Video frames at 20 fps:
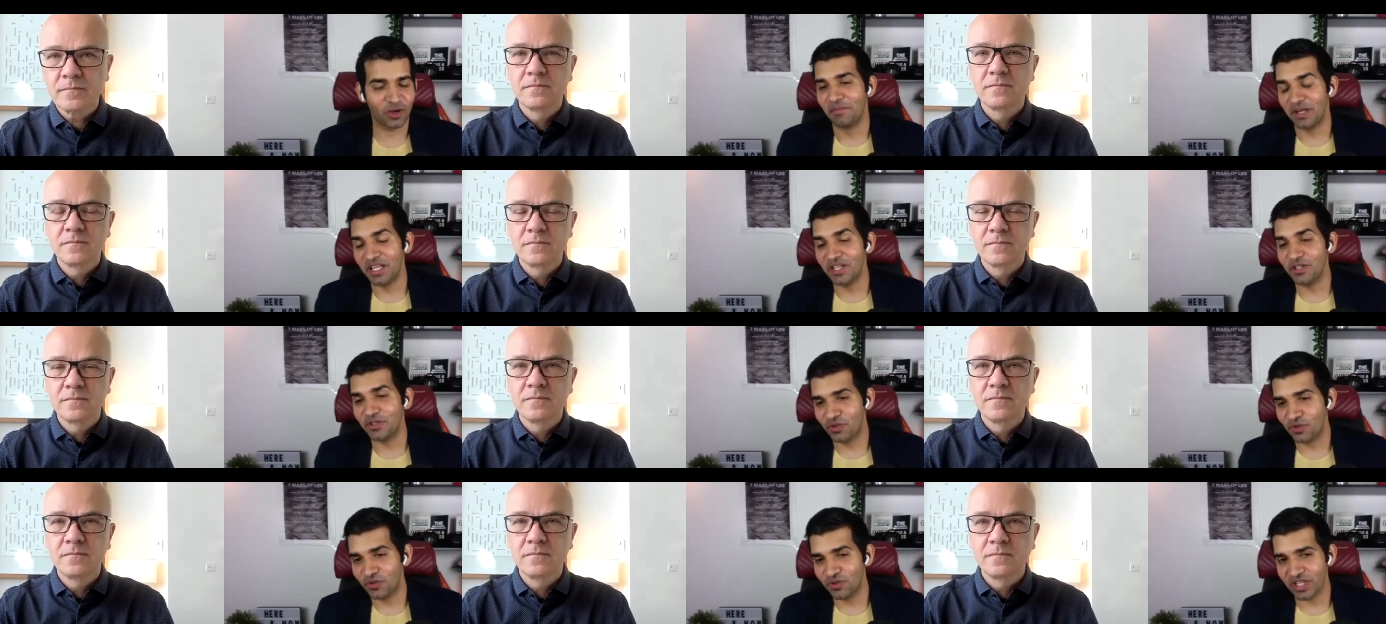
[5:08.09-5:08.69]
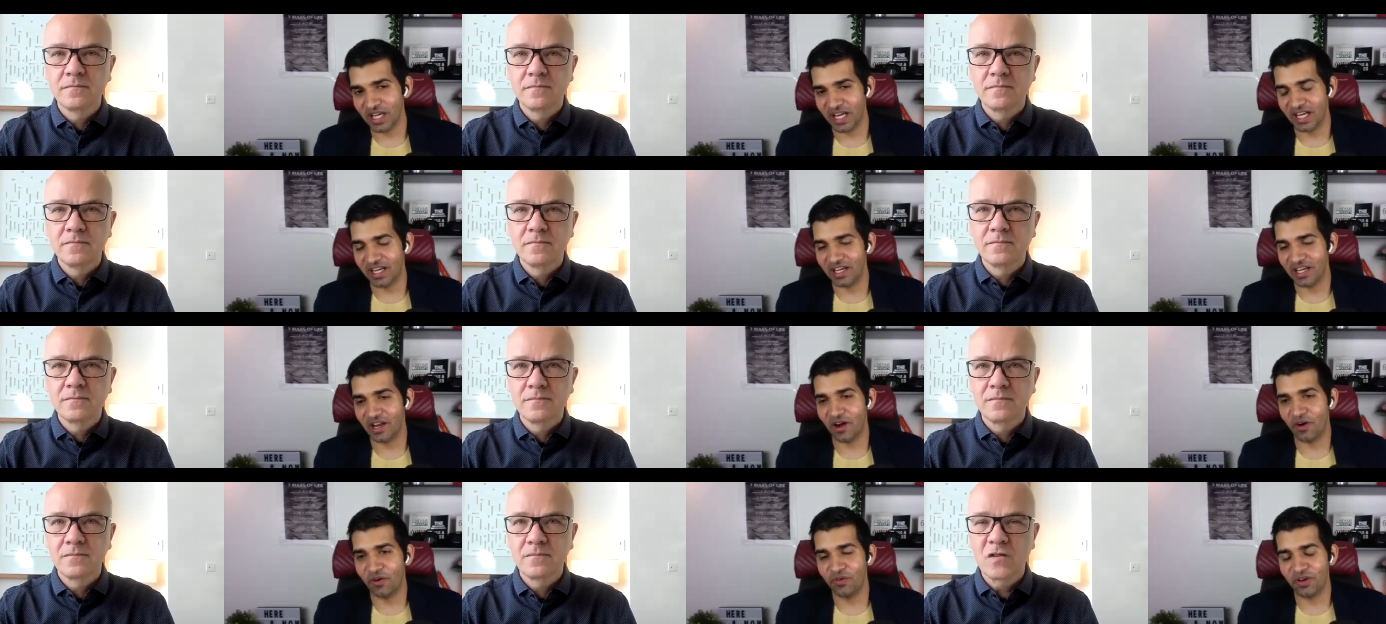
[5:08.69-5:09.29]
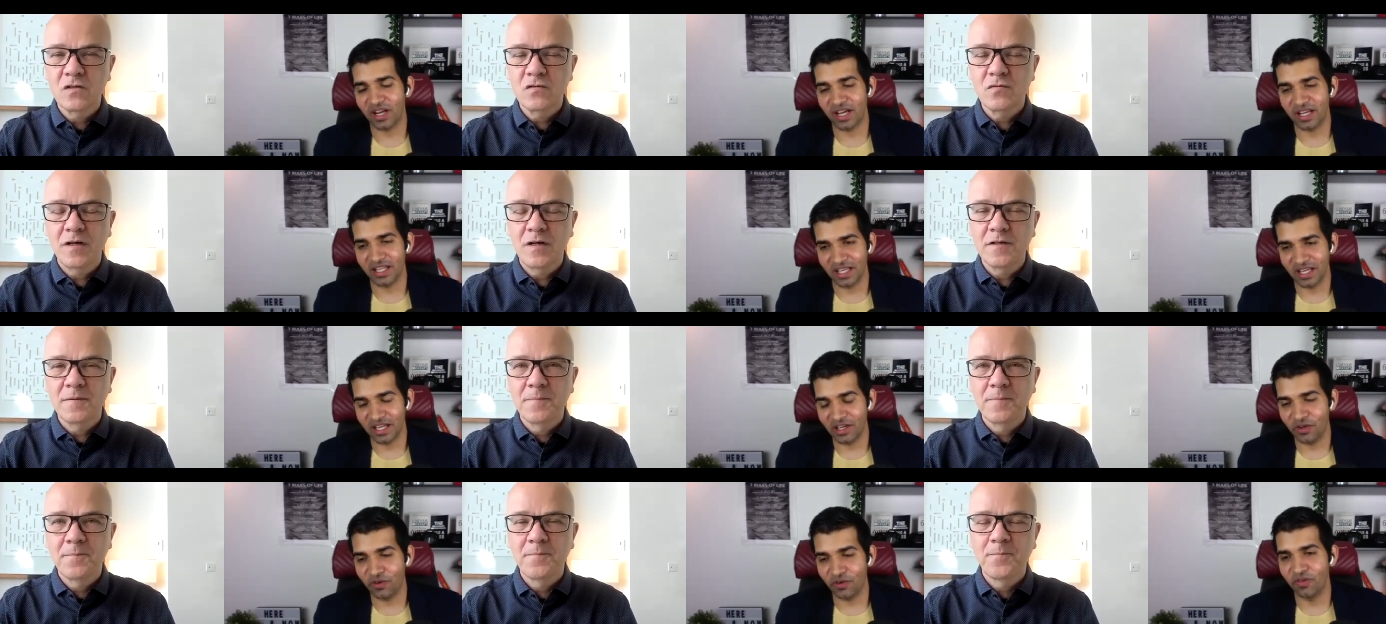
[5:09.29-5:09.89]
Speaker 1: Uh, please do That's check fine. it
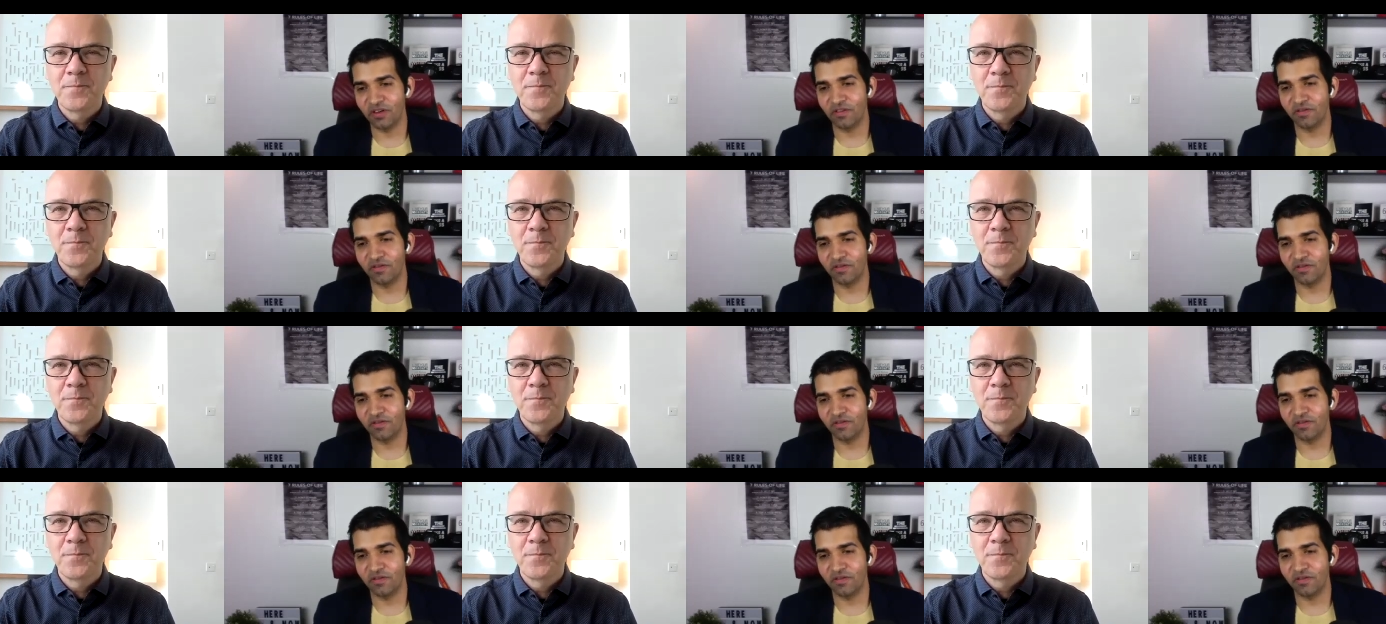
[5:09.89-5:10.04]
out.